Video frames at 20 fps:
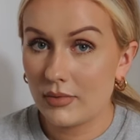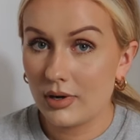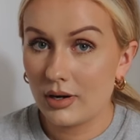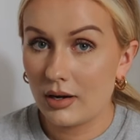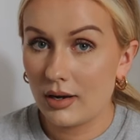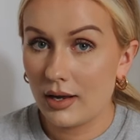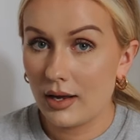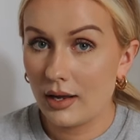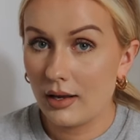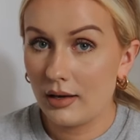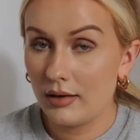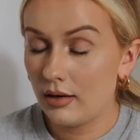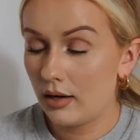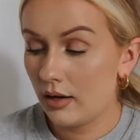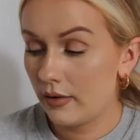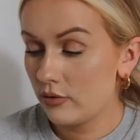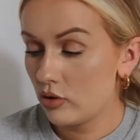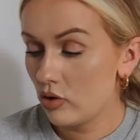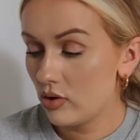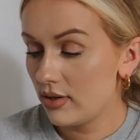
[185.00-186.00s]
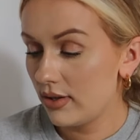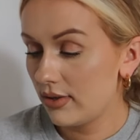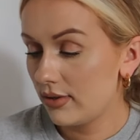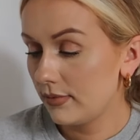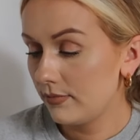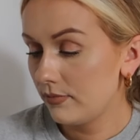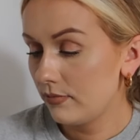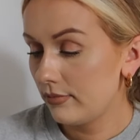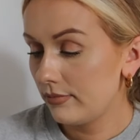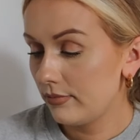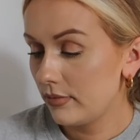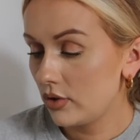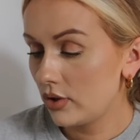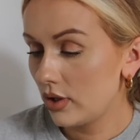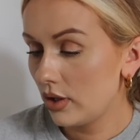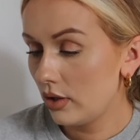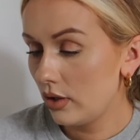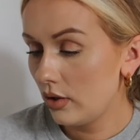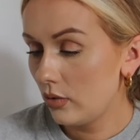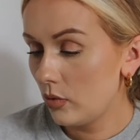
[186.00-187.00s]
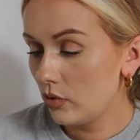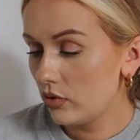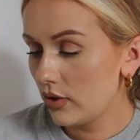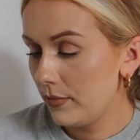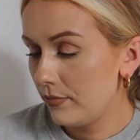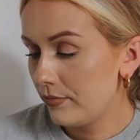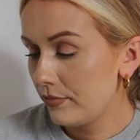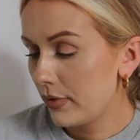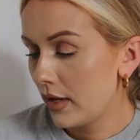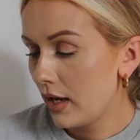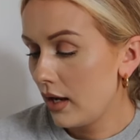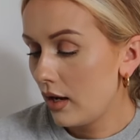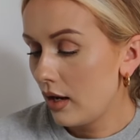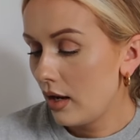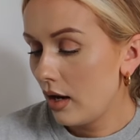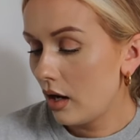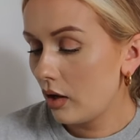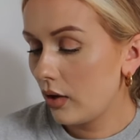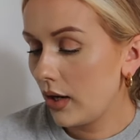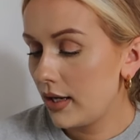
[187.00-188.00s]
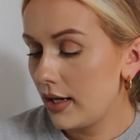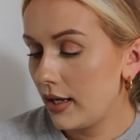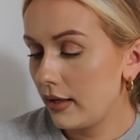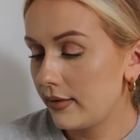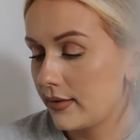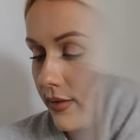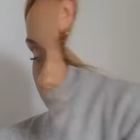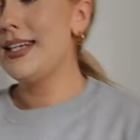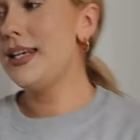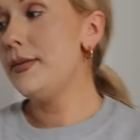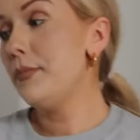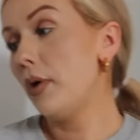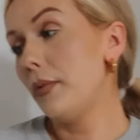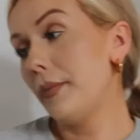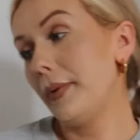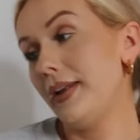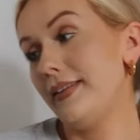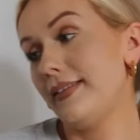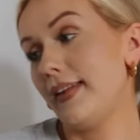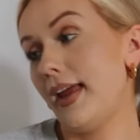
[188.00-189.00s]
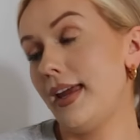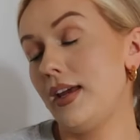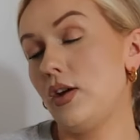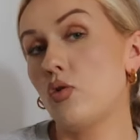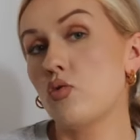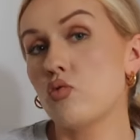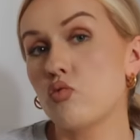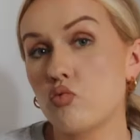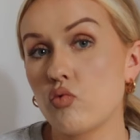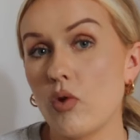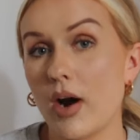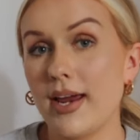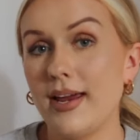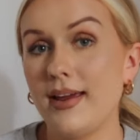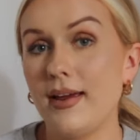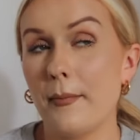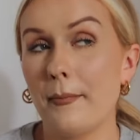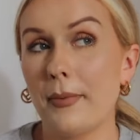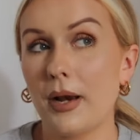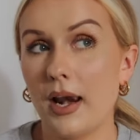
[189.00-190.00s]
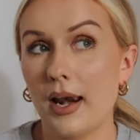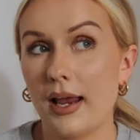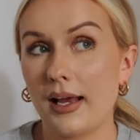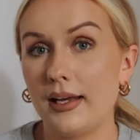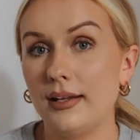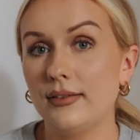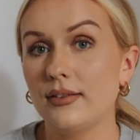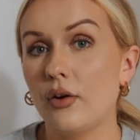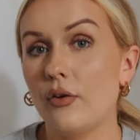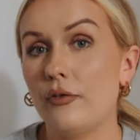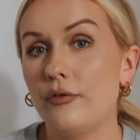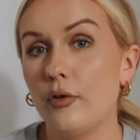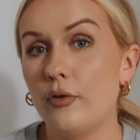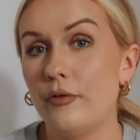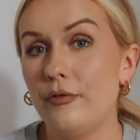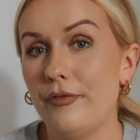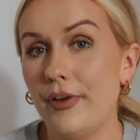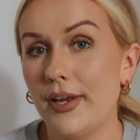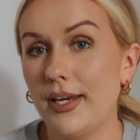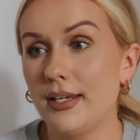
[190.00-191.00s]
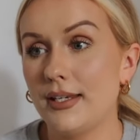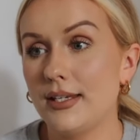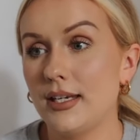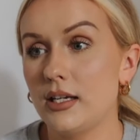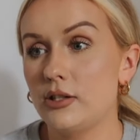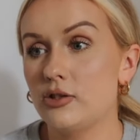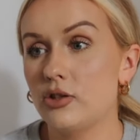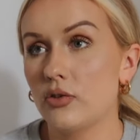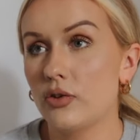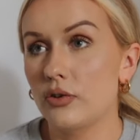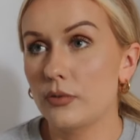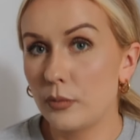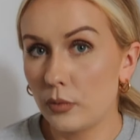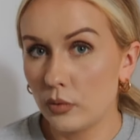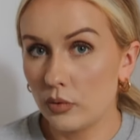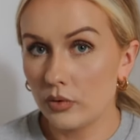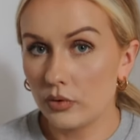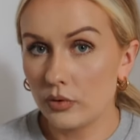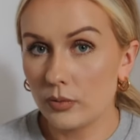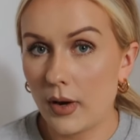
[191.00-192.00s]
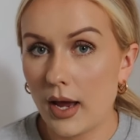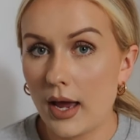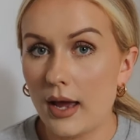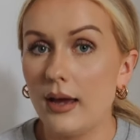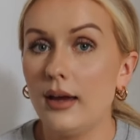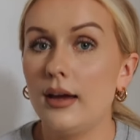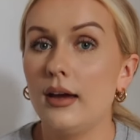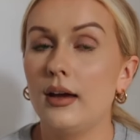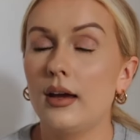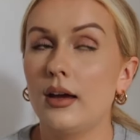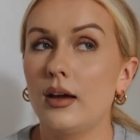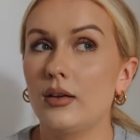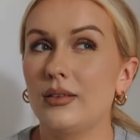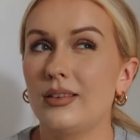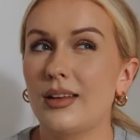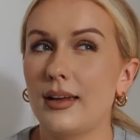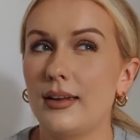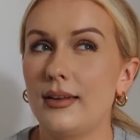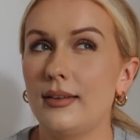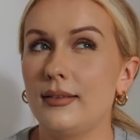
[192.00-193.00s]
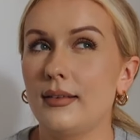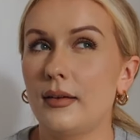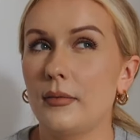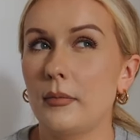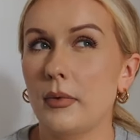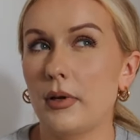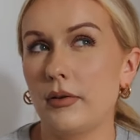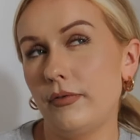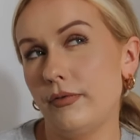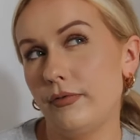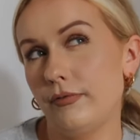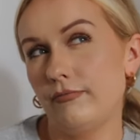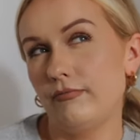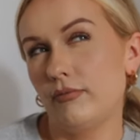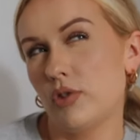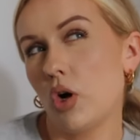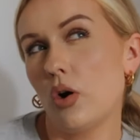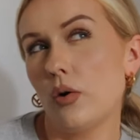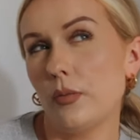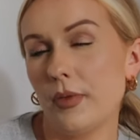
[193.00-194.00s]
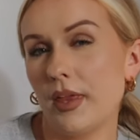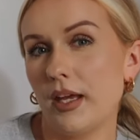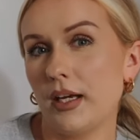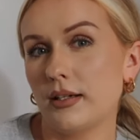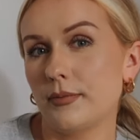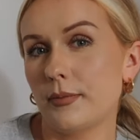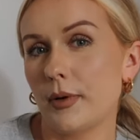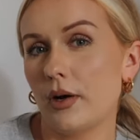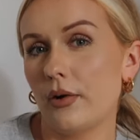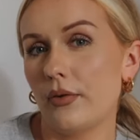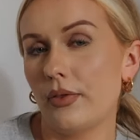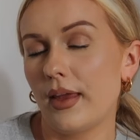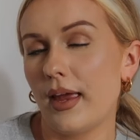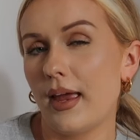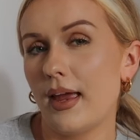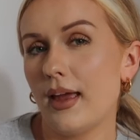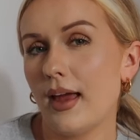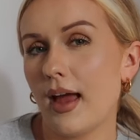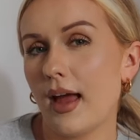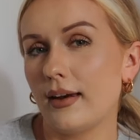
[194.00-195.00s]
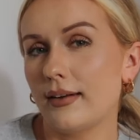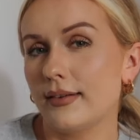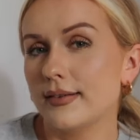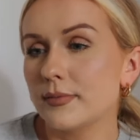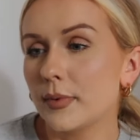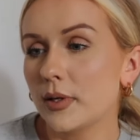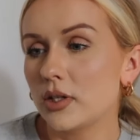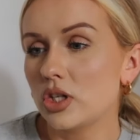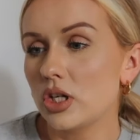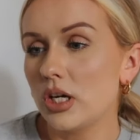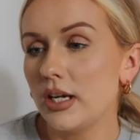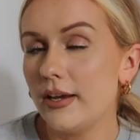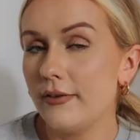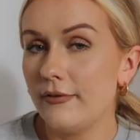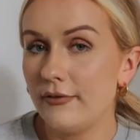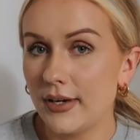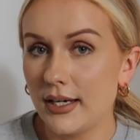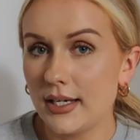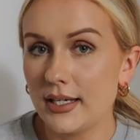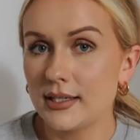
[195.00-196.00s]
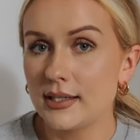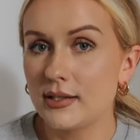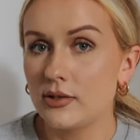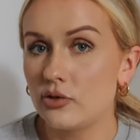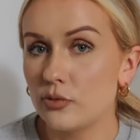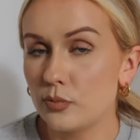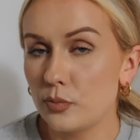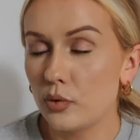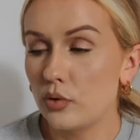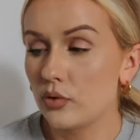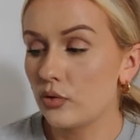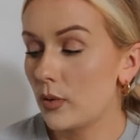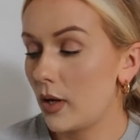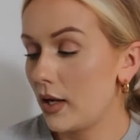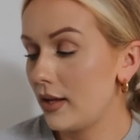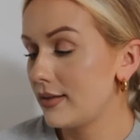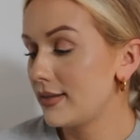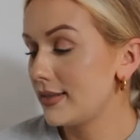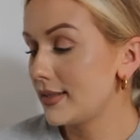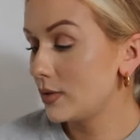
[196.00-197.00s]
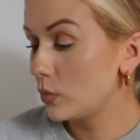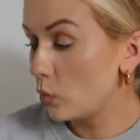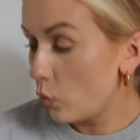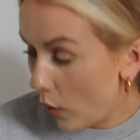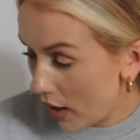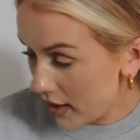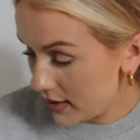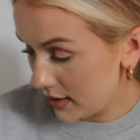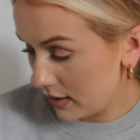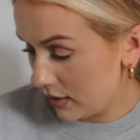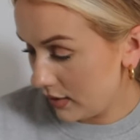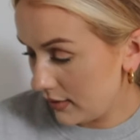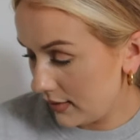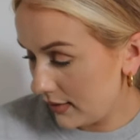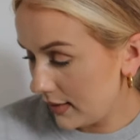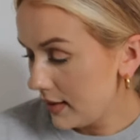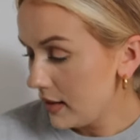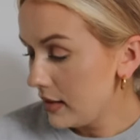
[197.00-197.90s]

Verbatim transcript: my life choices. So we'll see. Okay, next. Depop is a great place for vintage sportswear. That is my top thing to buy on there, and especially vintage sportswear sweaters.